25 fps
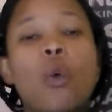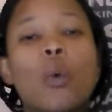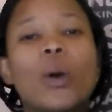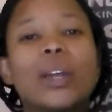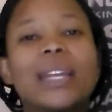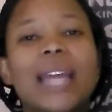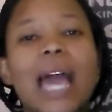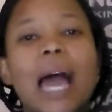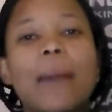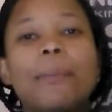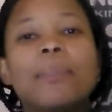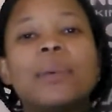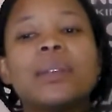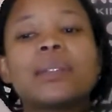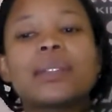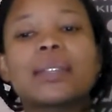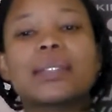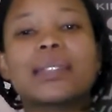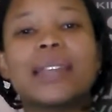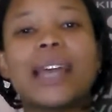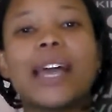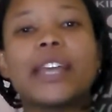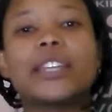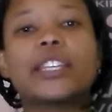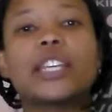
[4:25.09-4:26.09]
what happens
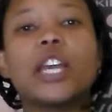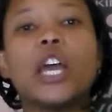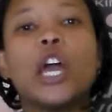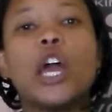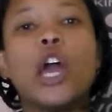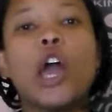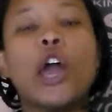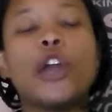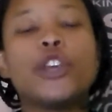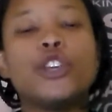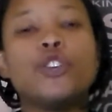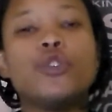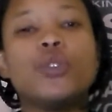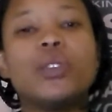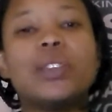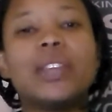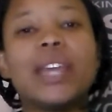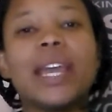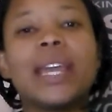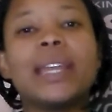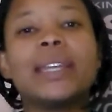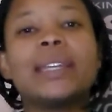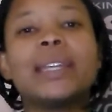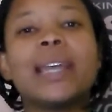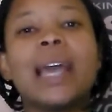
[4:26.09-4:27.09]
is that you
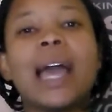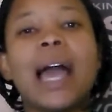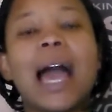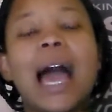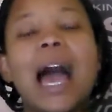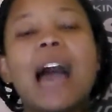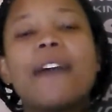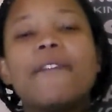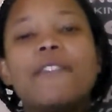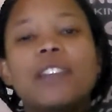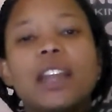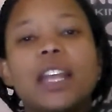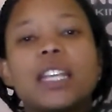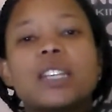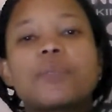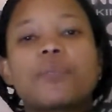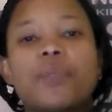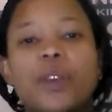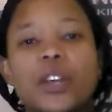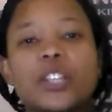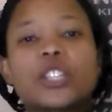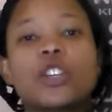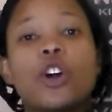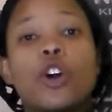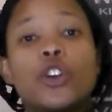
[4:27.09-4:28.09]
then have less
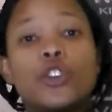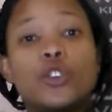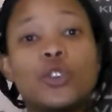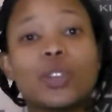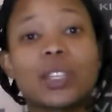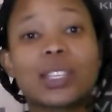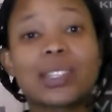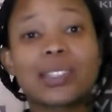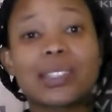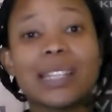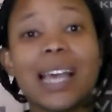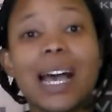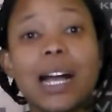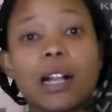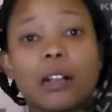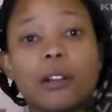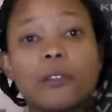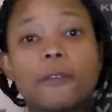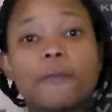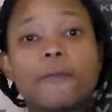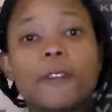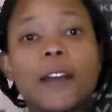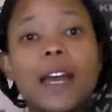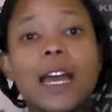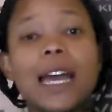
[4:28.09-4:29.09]
pressure on
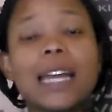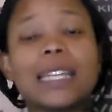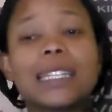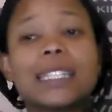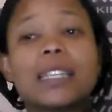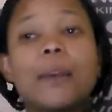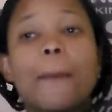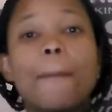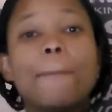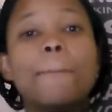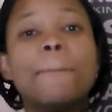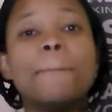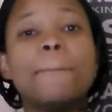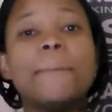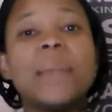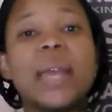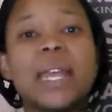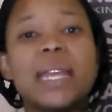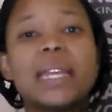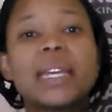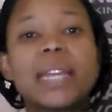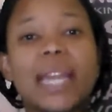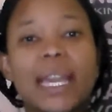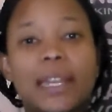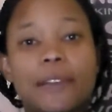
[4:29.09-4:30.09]
yourself to
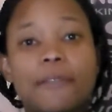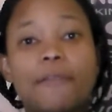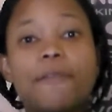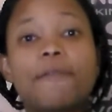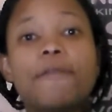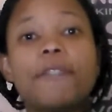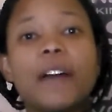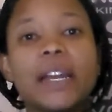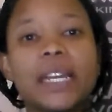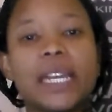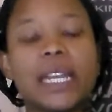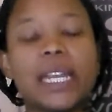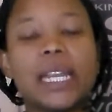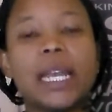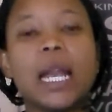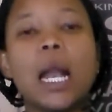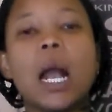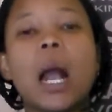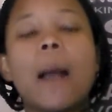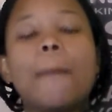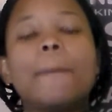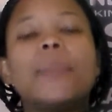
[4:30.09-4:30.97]
make it funny,